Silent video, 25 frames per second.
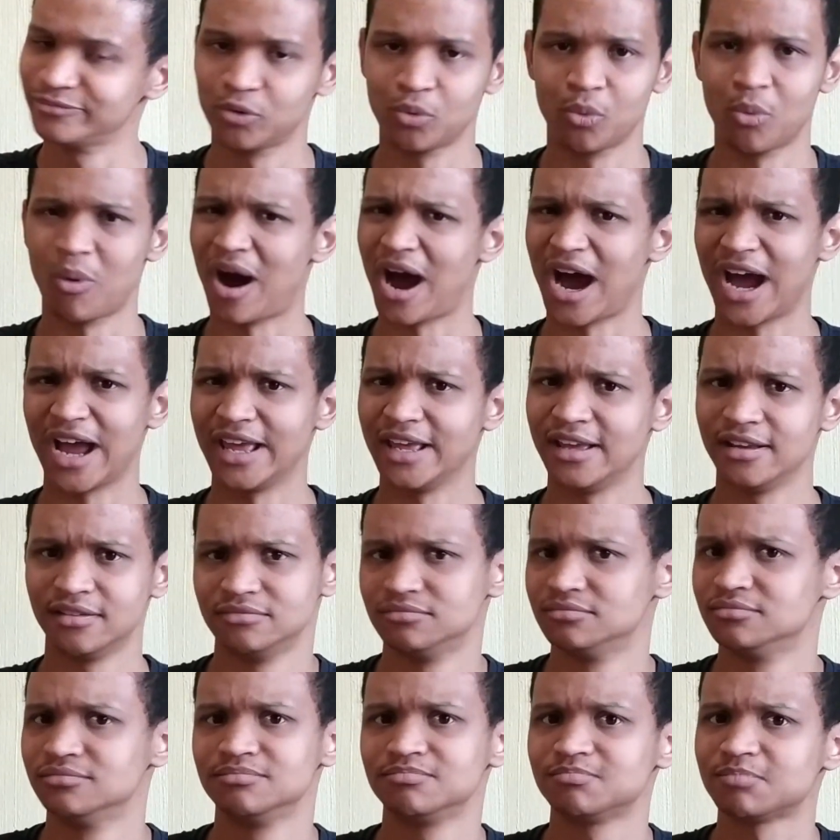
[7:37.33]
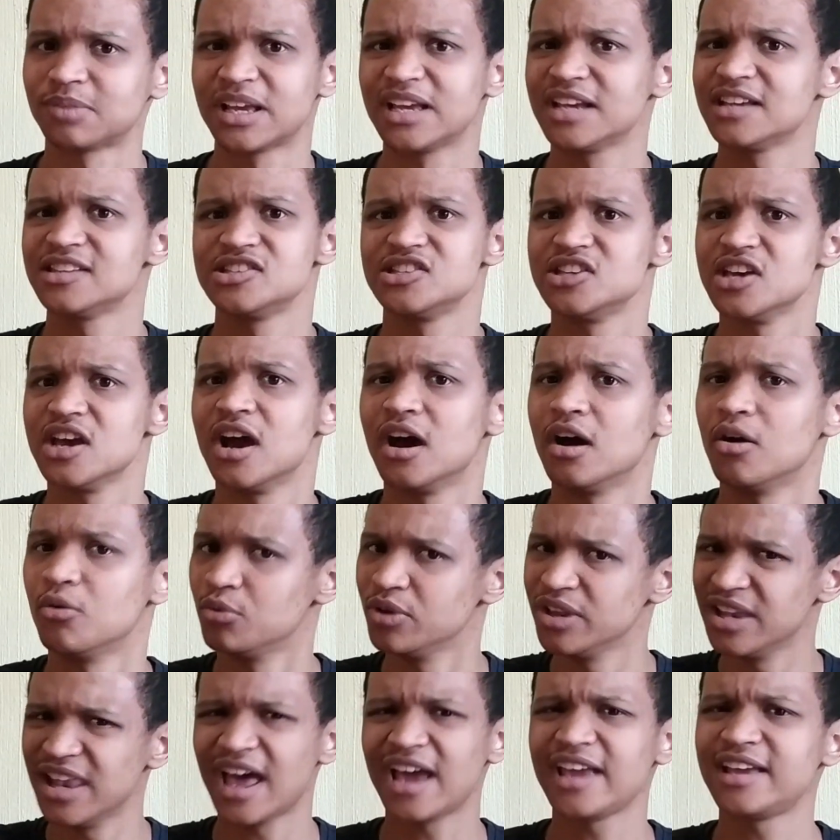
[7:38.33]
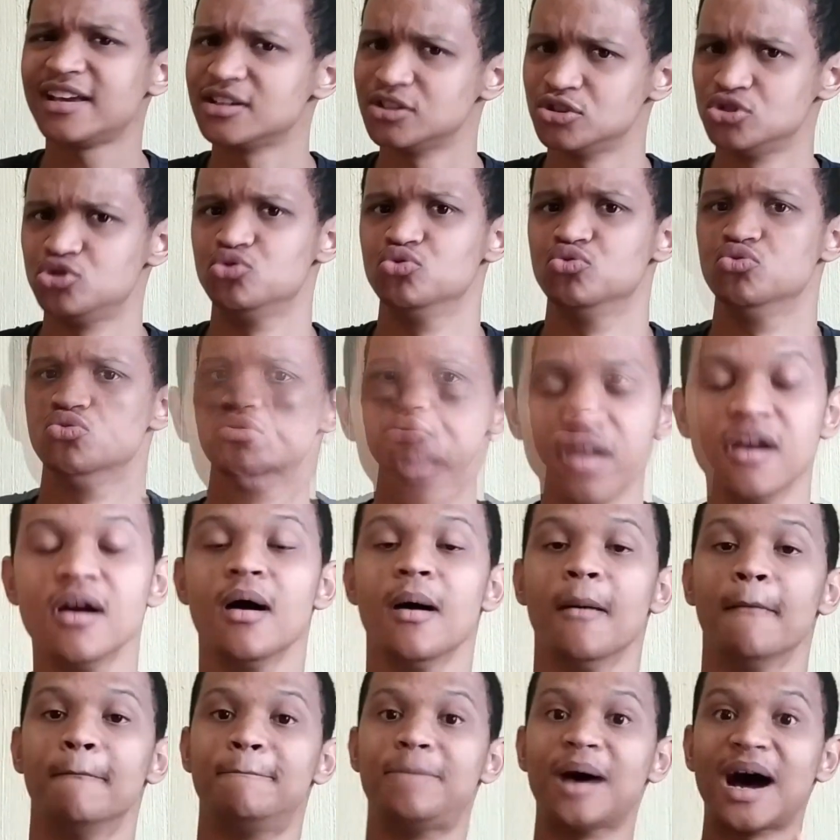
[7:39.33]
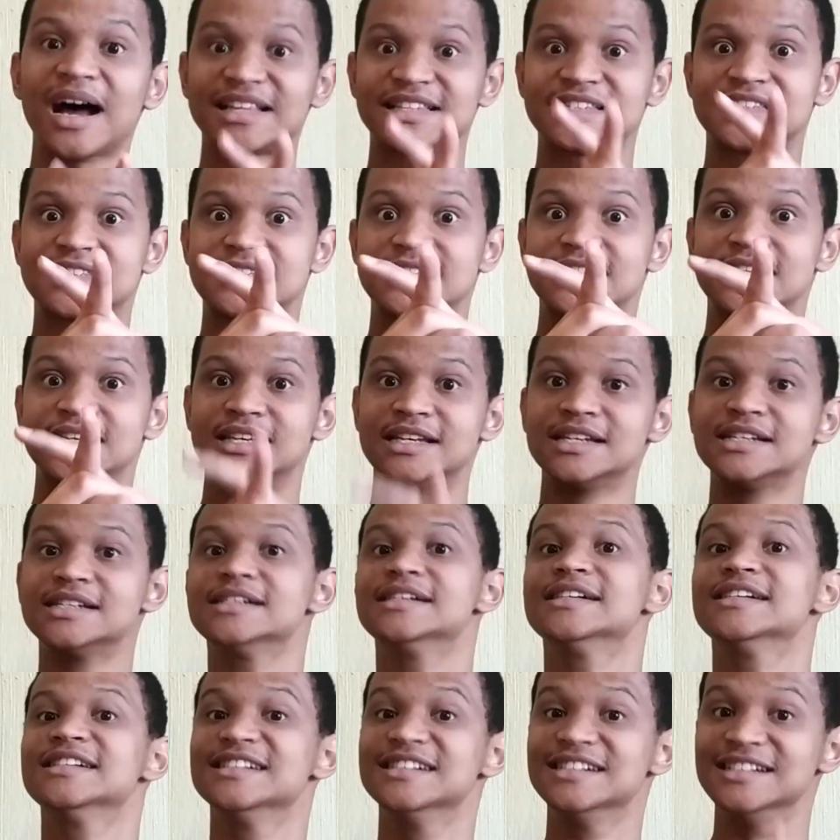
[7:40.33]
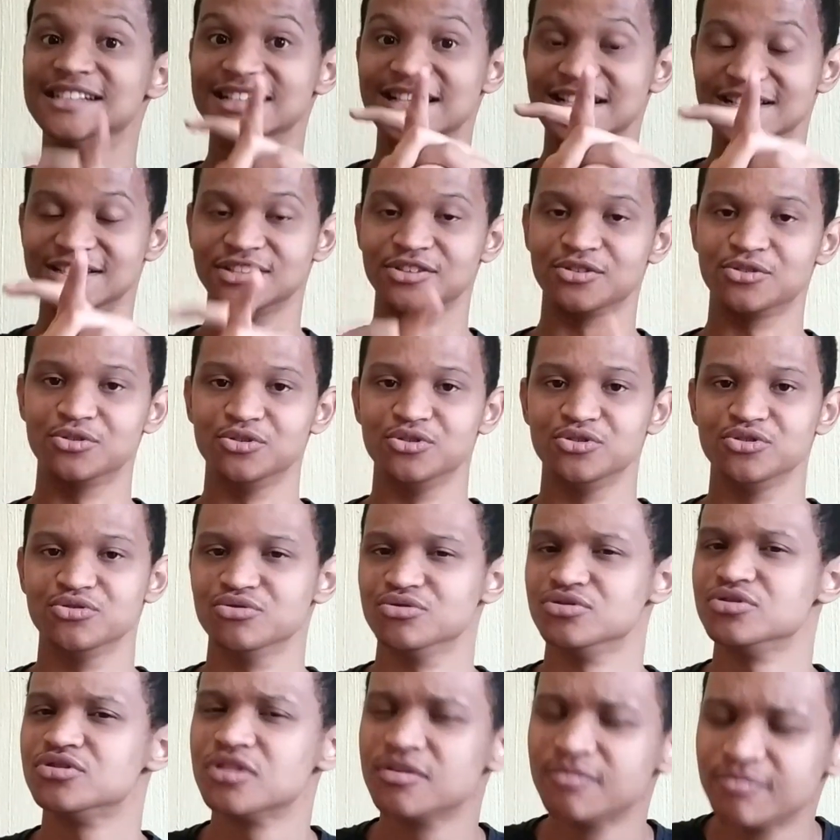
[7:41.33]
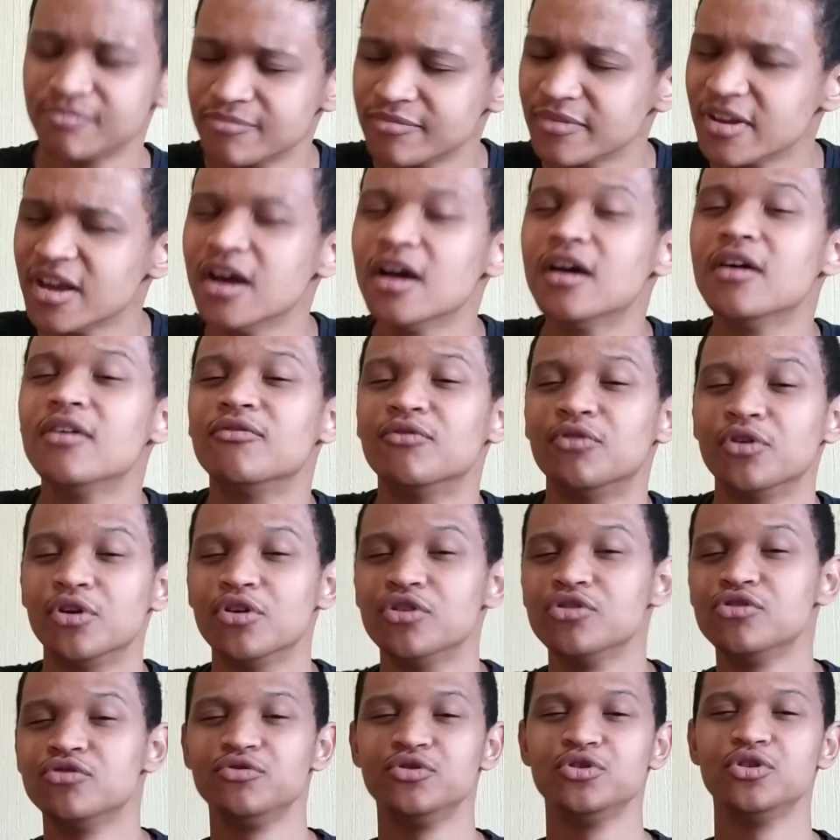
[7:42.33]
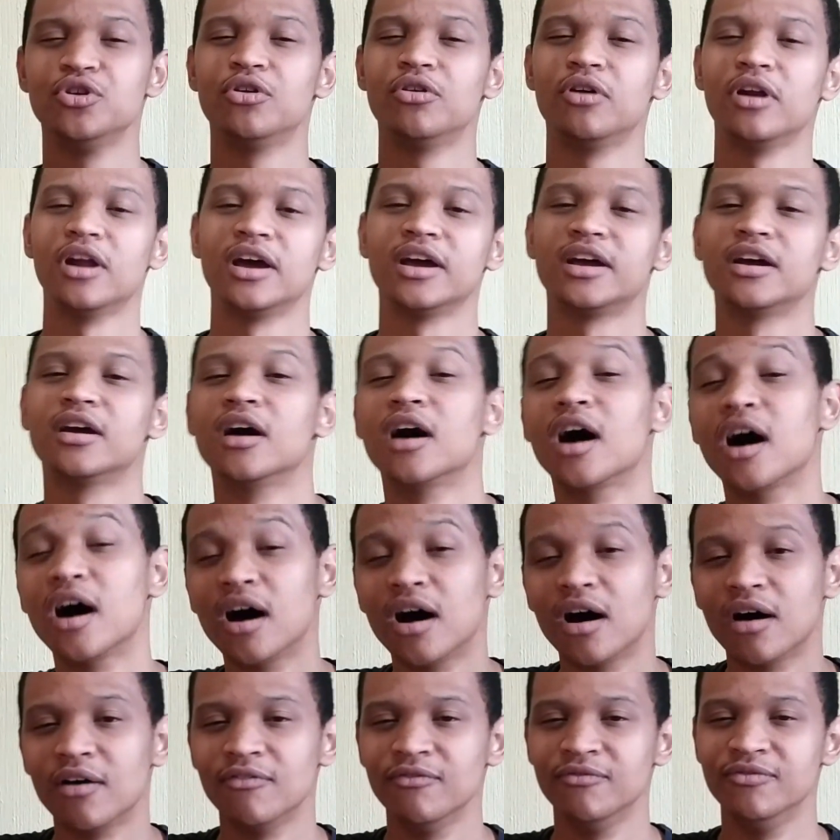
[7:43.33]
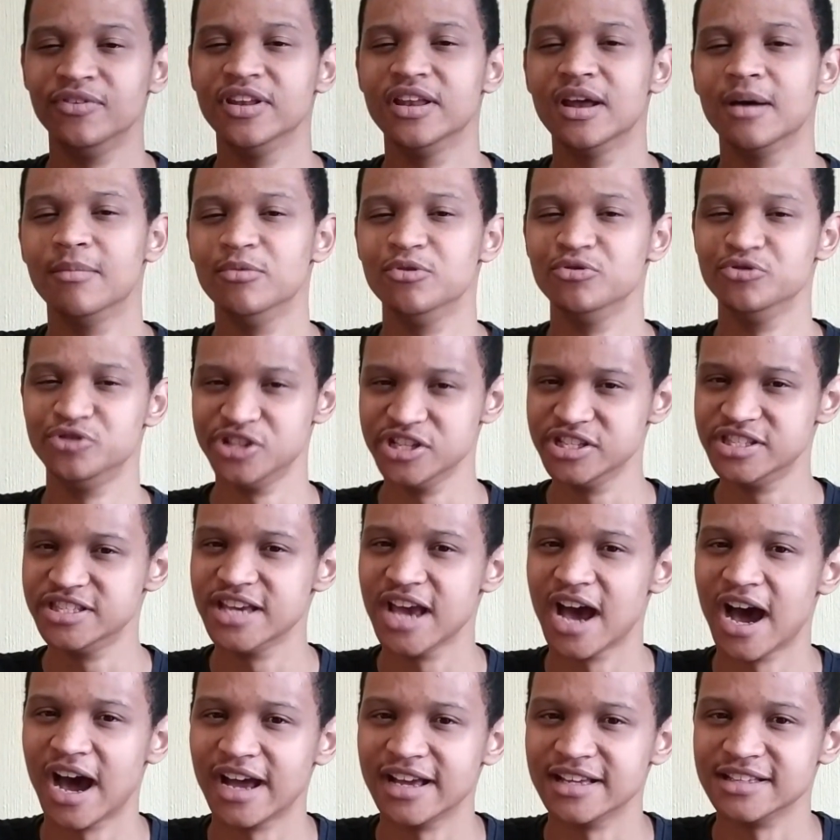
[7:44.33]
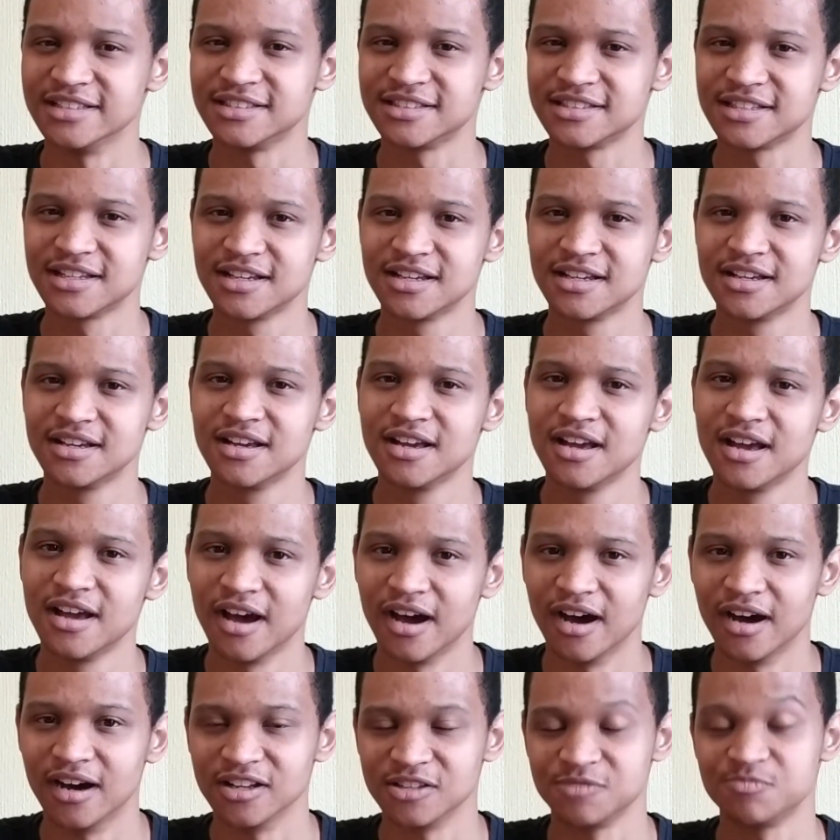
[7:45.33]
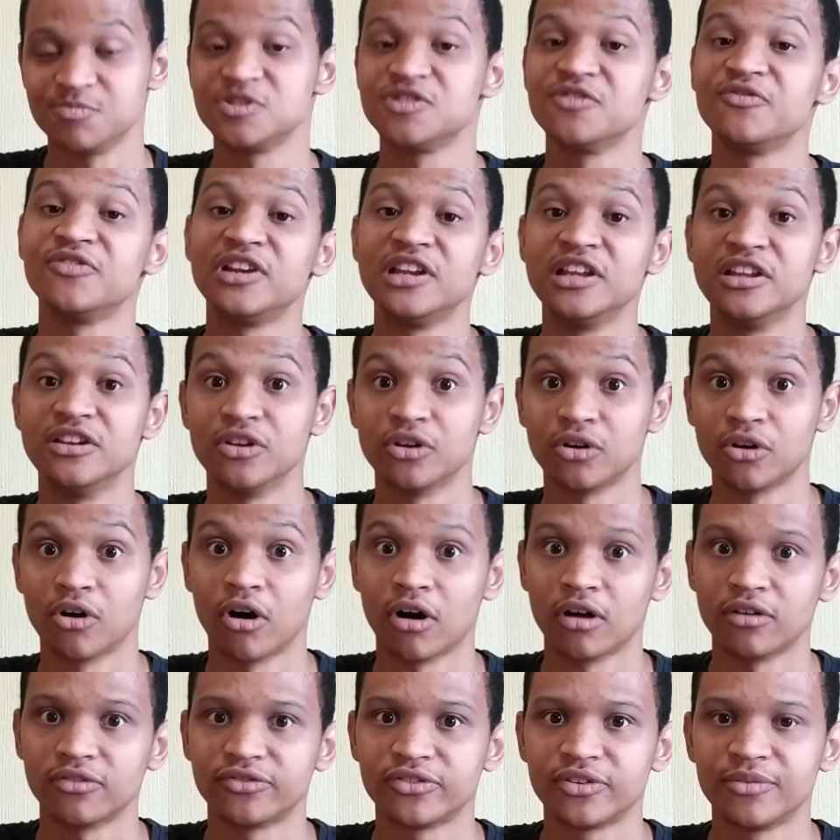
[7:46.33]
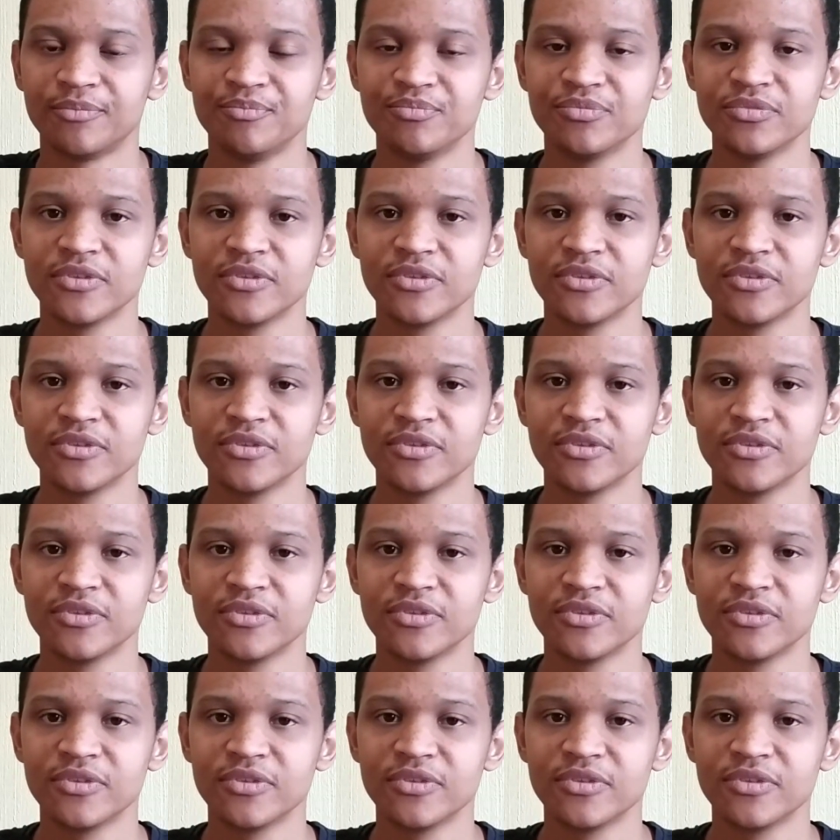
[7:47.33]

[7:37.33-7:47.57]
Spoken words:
Why? Bring it here. We like it too. But here's the good news. For those of you who don't like VW GTIs, specifically the Golf,